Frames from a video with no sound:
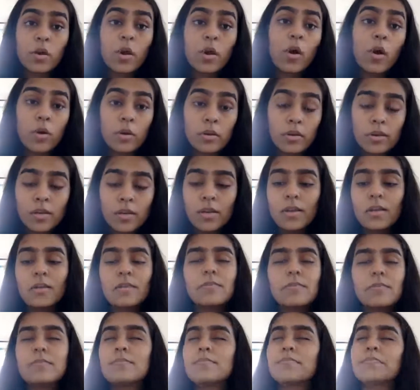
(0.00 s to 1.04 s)
on.
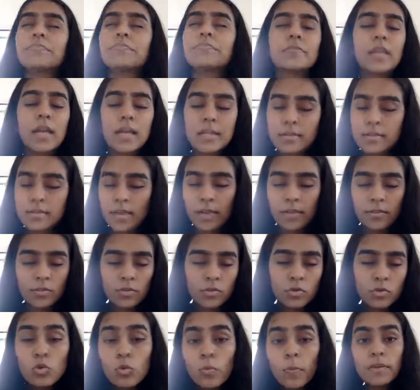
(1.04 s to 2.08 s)
It's like
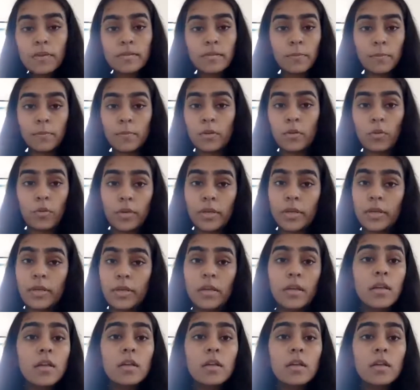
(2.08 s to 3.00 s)
super simple. Okay.